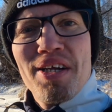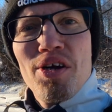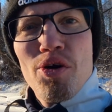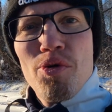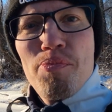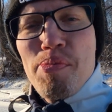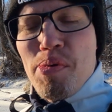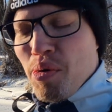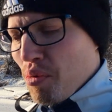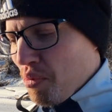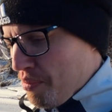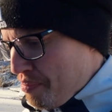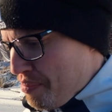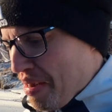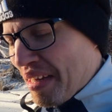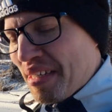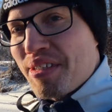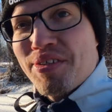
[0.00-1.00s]
GoPro
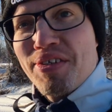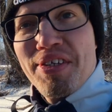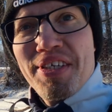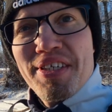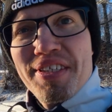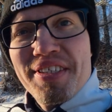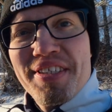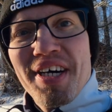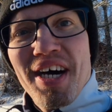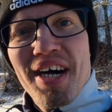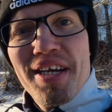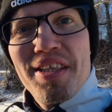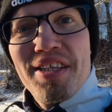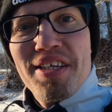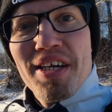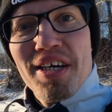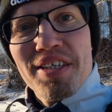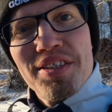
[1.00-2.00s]
battery died
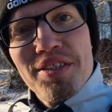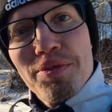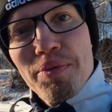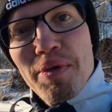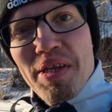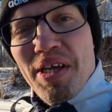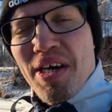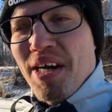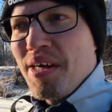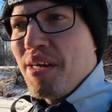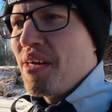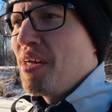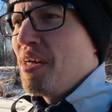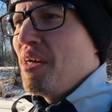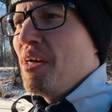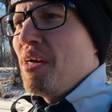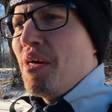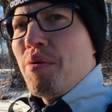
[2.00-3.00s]
just when I
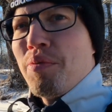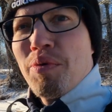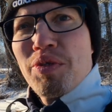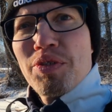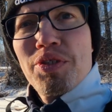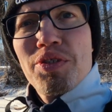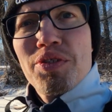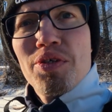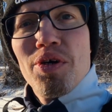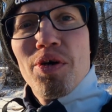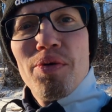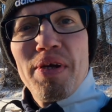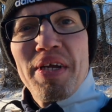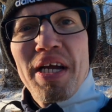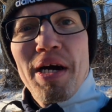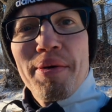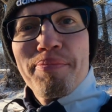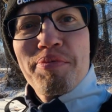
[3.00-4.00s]
was
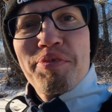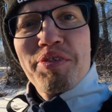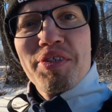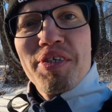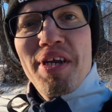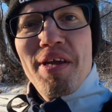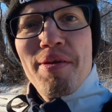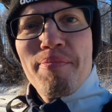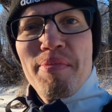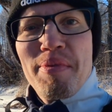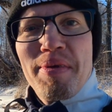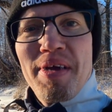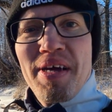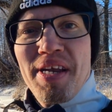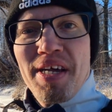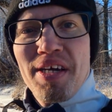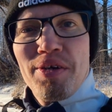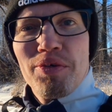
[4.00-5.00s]
going upstream,
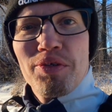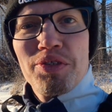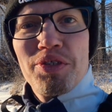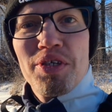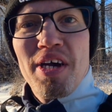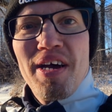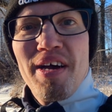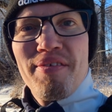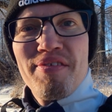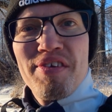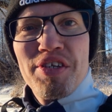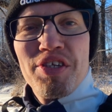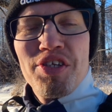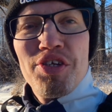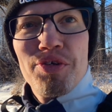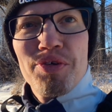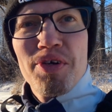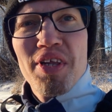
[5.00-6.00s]
and I also have
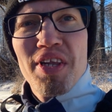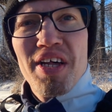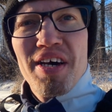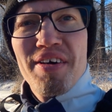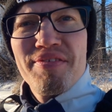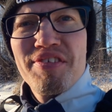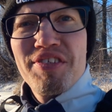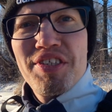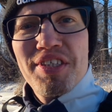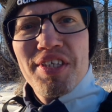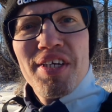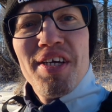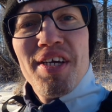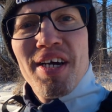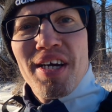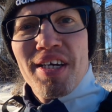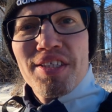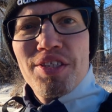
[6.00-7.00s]
new gloves.
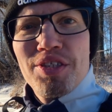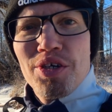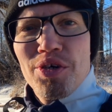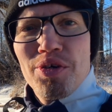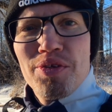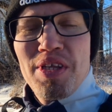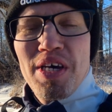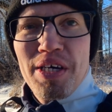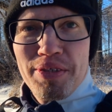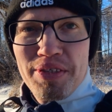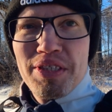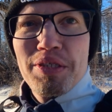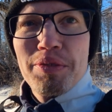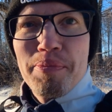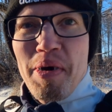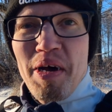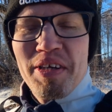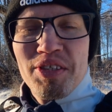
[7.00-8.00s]
I saw now it's
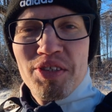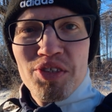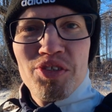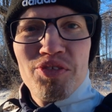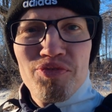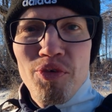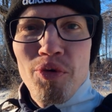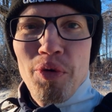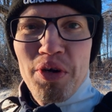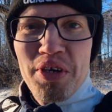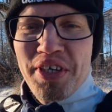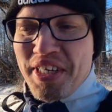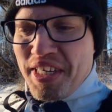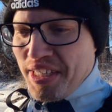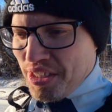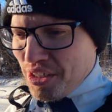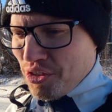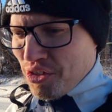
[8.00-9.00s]
minus
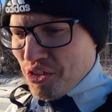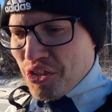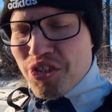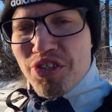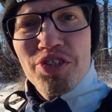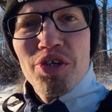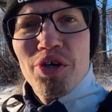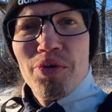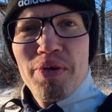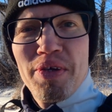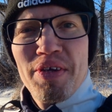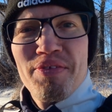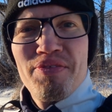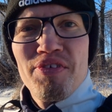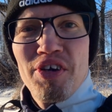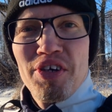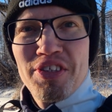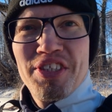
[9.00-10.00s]
14, so it's going
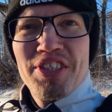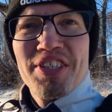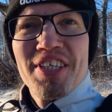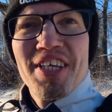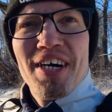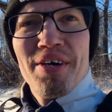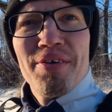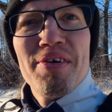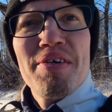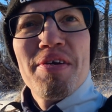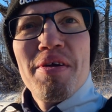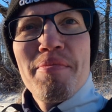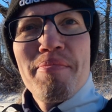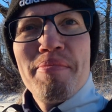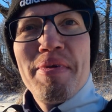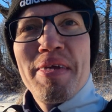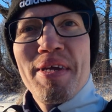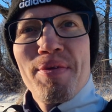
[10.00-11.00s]
fast now,
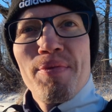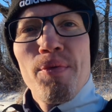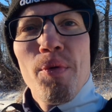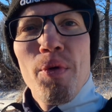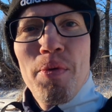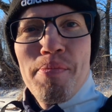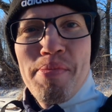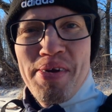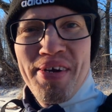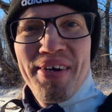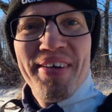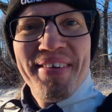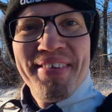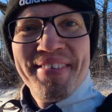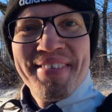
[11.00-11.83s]
being warmer.